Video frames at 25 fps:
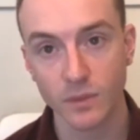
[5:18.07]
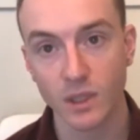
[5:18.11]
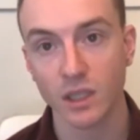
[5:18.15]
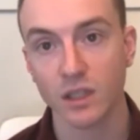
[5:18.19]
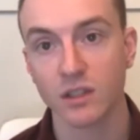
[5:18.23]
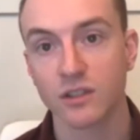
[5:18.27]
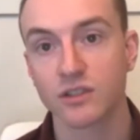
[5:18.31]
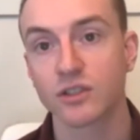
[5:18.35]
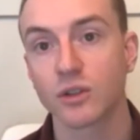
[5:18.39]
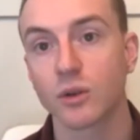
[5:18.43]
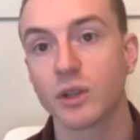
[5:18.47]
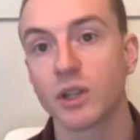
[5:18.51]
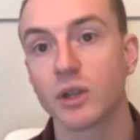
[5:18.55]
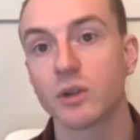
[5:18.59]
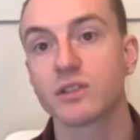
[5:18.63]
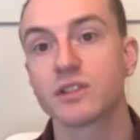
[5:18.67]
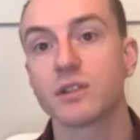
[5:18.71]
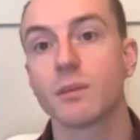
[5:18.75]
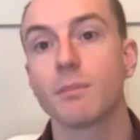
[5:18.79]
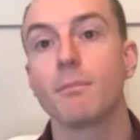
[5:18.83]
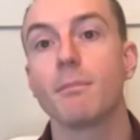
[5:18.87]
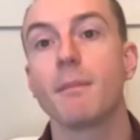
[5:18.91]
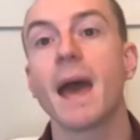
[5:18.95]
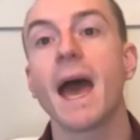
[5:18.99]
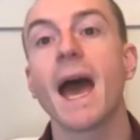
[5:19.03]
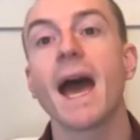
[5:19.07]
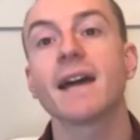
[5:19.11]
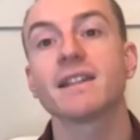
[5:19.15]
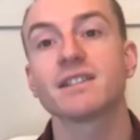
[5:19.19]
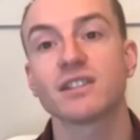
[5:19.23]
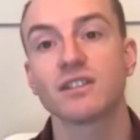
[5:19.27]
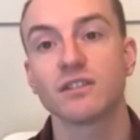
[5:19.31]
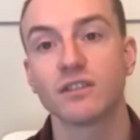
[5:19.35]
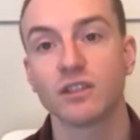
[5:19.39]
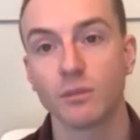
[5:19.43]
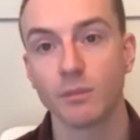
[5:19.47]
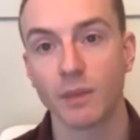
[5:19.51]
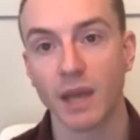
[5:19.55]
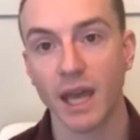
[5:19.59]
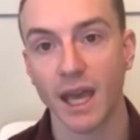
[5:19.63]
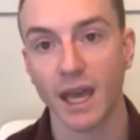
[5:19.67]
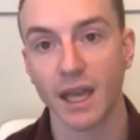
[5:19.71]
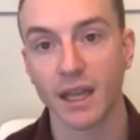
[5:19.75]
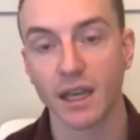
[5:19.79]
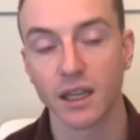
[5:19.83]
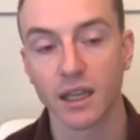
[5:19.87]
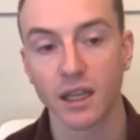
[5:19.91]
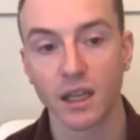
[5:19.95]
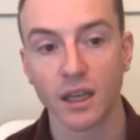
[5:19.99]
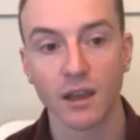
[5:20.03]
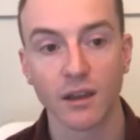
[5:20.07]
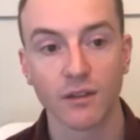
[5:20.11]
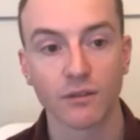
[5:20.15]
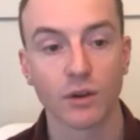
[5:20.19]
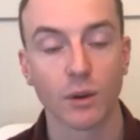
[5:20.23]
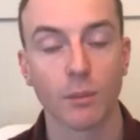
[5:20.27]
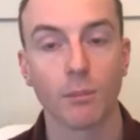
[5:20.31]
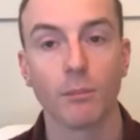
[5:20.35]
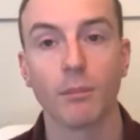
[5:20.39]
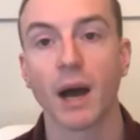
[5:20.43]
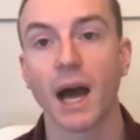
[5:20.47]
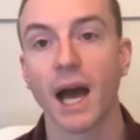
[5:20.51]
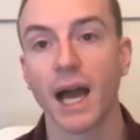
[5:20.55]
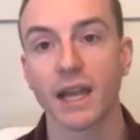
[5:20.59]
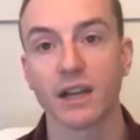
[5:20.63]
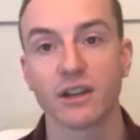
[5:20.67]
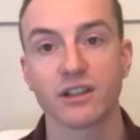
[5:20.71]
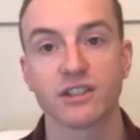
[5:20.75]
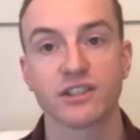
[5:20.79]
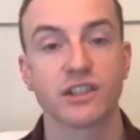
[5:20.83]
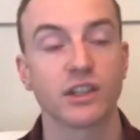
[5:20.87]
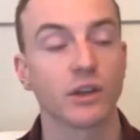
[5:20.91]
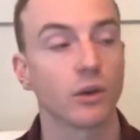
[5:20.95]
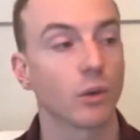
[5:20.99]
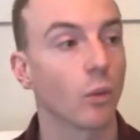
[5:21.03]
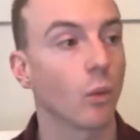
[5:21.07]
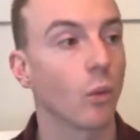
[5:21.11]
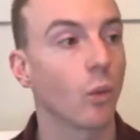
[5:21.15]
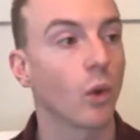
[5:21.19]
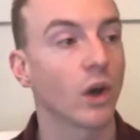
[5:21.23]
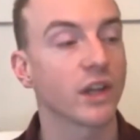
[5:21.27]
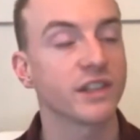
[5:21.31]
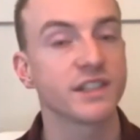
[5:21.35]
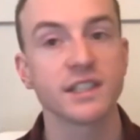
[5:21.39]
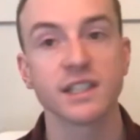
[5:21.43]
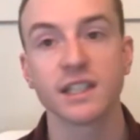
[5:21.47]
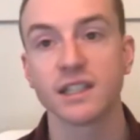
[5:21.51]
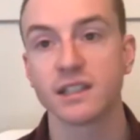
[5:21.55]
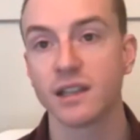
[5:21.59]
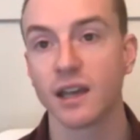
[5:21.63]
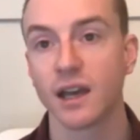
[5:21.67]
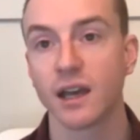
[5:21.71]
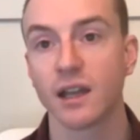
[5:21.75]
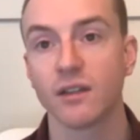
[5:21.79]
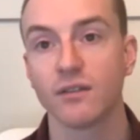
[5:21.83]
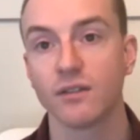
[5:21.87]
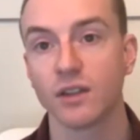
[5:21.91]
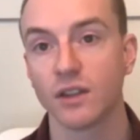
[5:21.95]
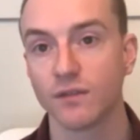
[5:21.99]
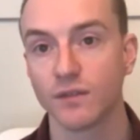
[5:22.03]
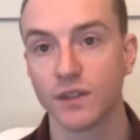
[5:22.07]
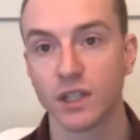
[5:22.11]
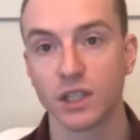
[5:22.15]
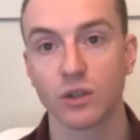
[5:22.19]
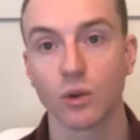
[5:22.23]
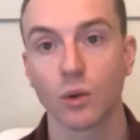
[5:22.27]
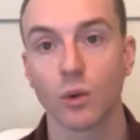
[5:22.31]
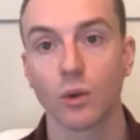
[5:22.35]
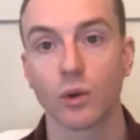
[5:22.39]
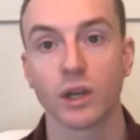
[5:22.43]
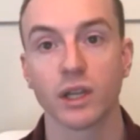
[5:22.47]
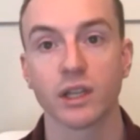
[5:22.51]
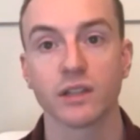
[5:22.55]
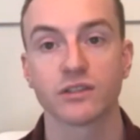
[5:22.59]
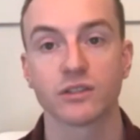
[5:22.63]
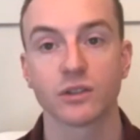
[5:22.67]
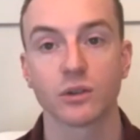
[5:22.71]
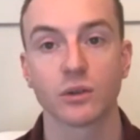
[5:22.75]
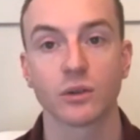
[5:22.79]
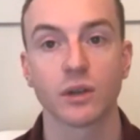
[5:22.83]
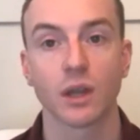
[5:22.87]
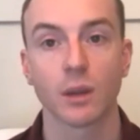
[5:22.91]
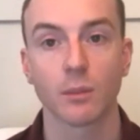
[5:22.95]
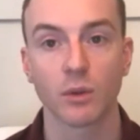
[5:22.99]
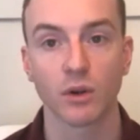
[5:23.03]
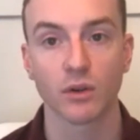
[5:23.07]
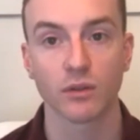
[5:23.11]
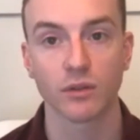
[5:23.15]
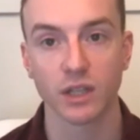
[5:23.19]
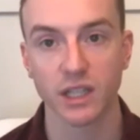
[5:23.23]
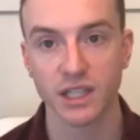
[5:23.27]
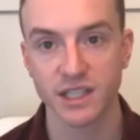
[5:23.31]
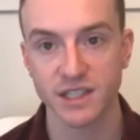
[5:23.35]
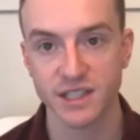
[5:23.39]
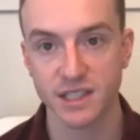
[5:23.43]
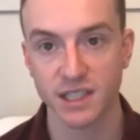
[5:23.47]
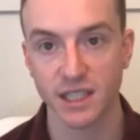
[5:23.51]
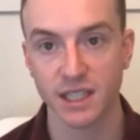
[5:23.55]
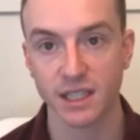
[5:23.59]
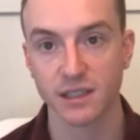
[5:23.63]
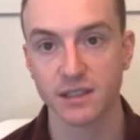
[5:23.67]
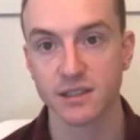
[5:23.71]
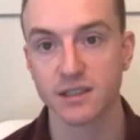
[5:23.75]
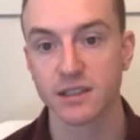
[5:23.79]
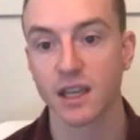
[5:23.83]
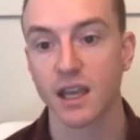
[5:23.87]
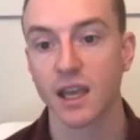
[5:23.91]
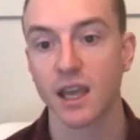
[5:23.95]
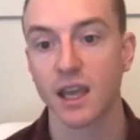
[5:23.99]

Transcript: So there was a massive demand from buyers. There wasn't a ton of inventory, so a number of listings.